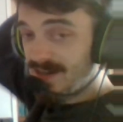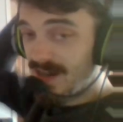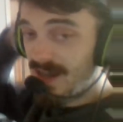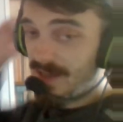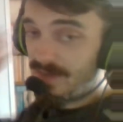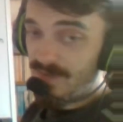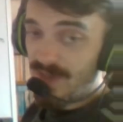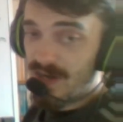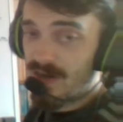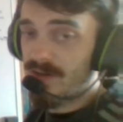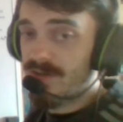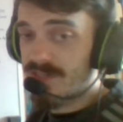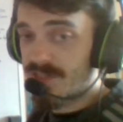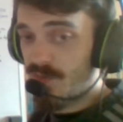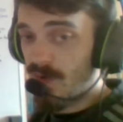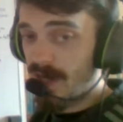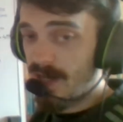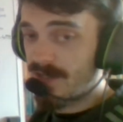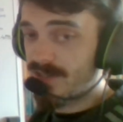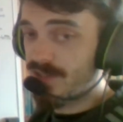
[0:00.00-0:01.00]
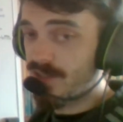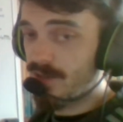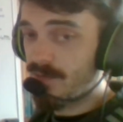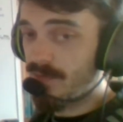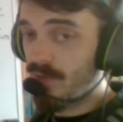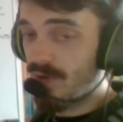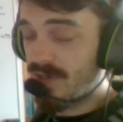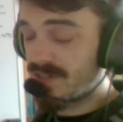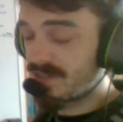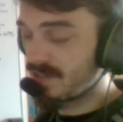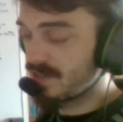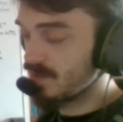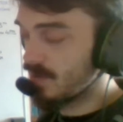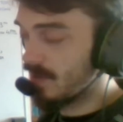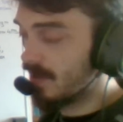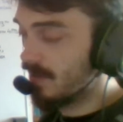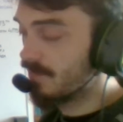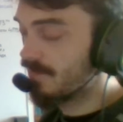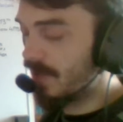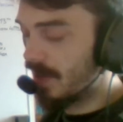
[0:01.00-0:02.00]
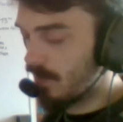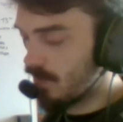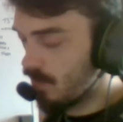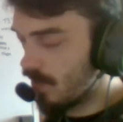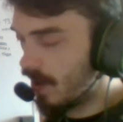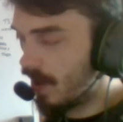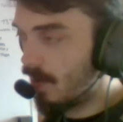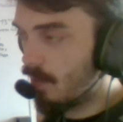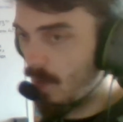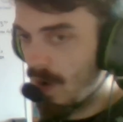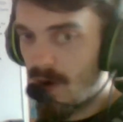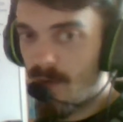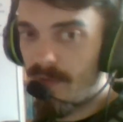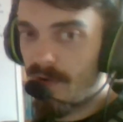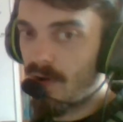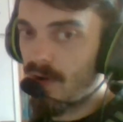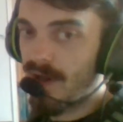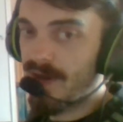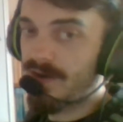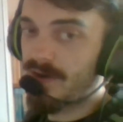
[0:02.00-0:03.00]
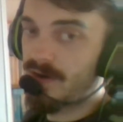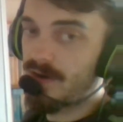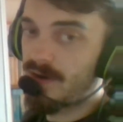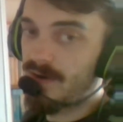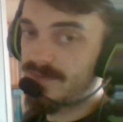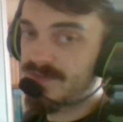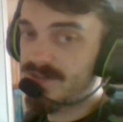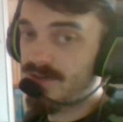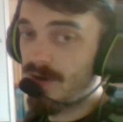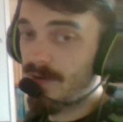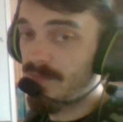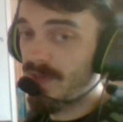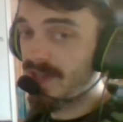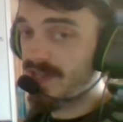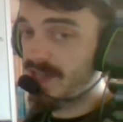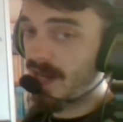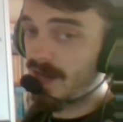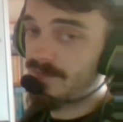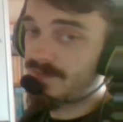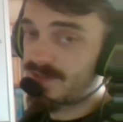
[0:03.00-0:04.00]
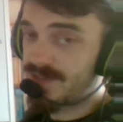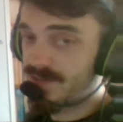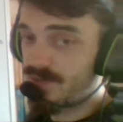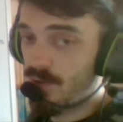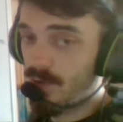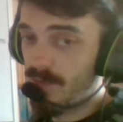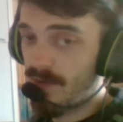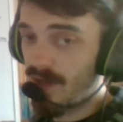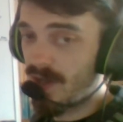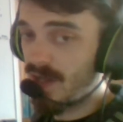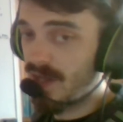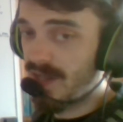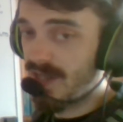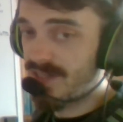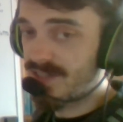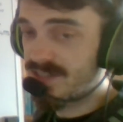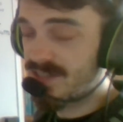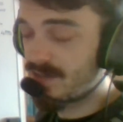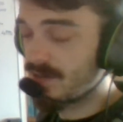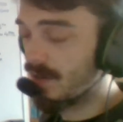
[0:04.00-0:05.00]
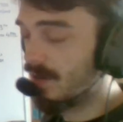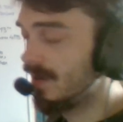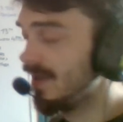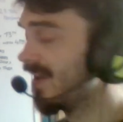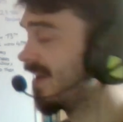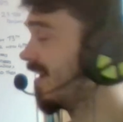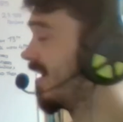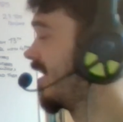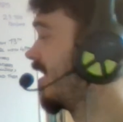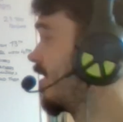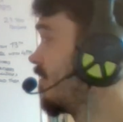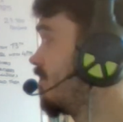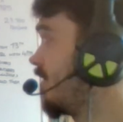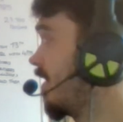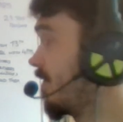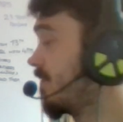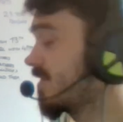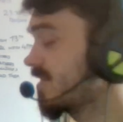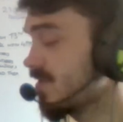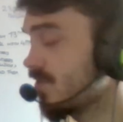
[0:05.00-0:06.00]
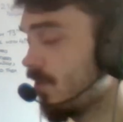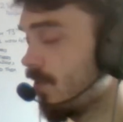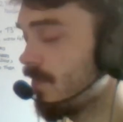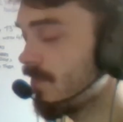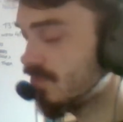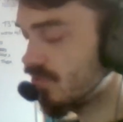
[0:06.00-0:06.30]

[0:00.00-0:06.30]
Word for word: and they lose 22 points to 12. They were well behind at half time. They gave the Storm a, a head start. But the Storm